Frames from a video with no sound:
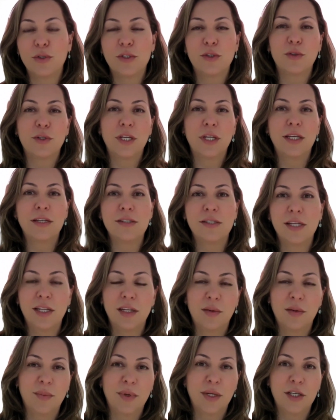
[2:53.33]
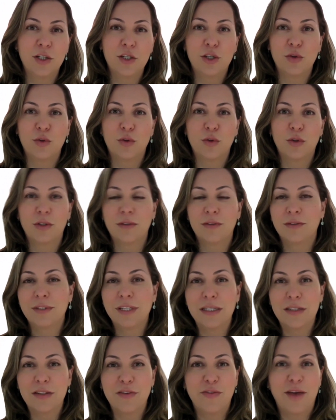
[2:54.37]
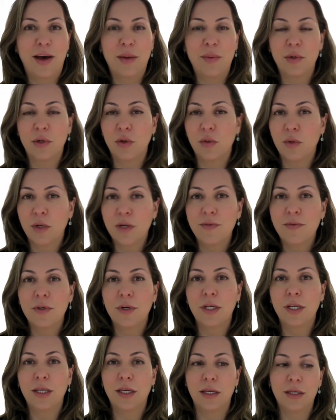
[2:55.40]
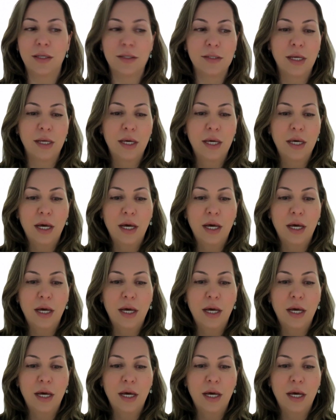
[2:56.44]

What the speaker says: today's data mesh or data fabric or whatever it is.